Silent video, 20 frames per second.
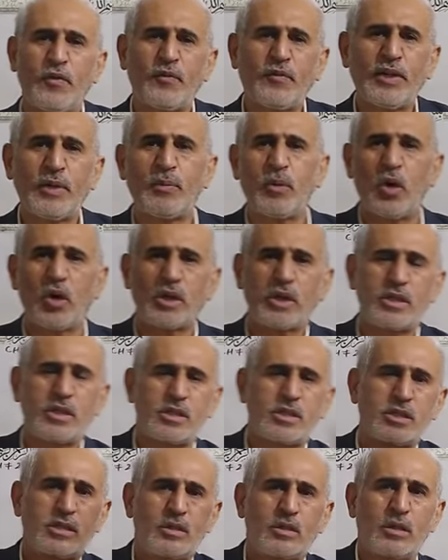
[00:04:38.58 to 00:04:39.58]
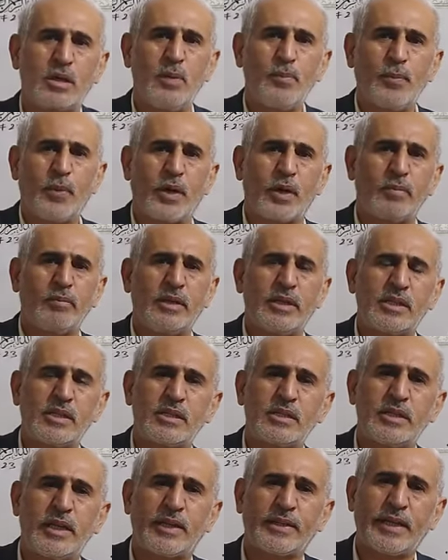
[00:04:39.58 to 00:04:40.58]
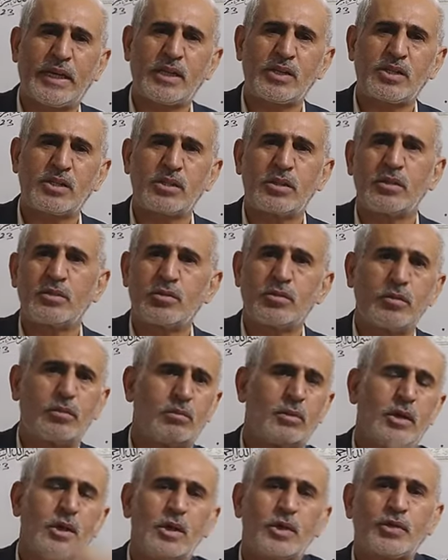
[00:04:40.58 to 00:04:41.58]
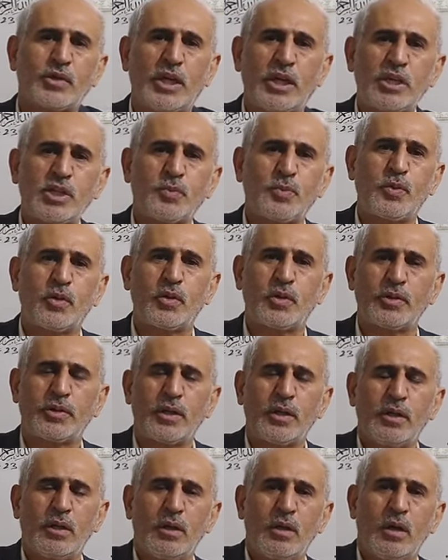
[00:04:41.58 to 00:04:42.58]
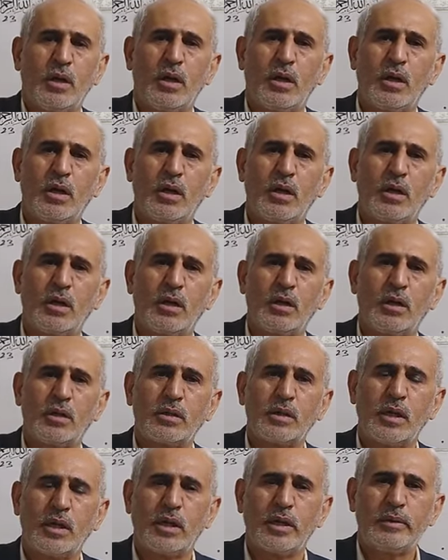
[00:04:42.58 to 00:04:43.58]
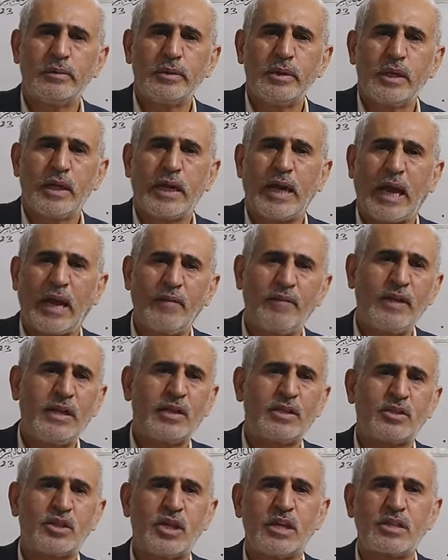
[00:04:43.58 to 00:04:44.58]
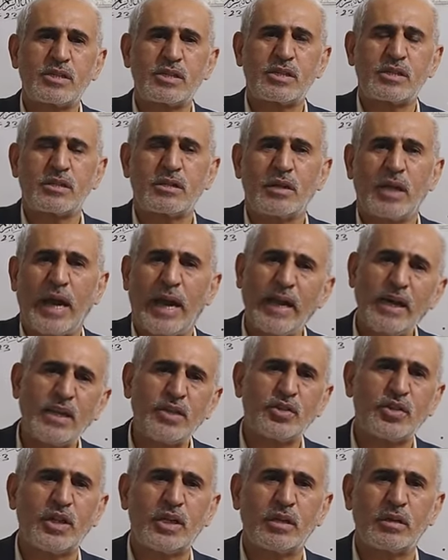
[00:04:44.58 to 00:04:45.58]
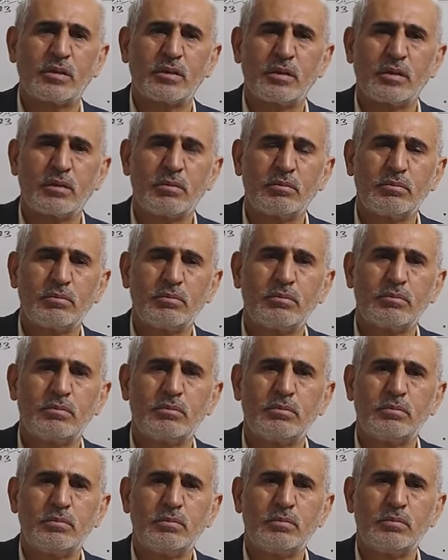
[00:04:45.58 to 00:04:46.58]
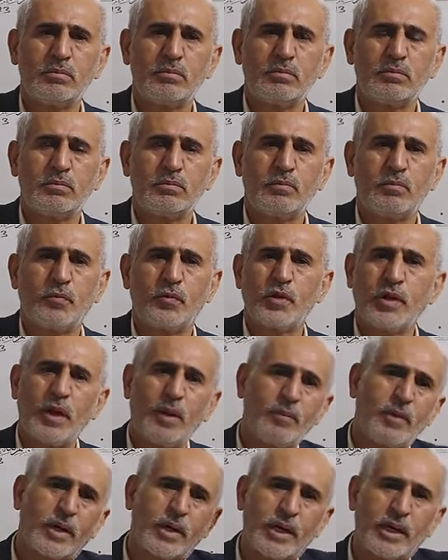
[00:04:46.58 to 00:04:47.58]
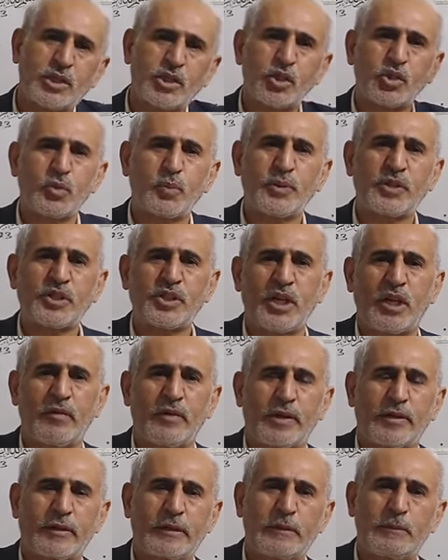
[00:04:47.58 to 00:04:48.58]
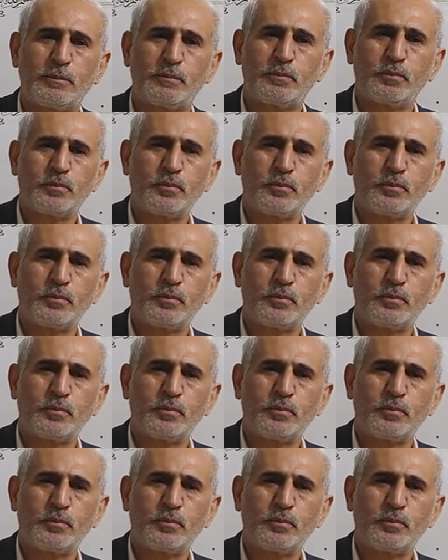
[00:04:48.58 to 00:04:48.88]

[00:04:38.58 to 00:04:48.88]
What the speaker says: 50 bogies, compartments they are attached to transport the heavy things, anything from Karachi to Peshawar.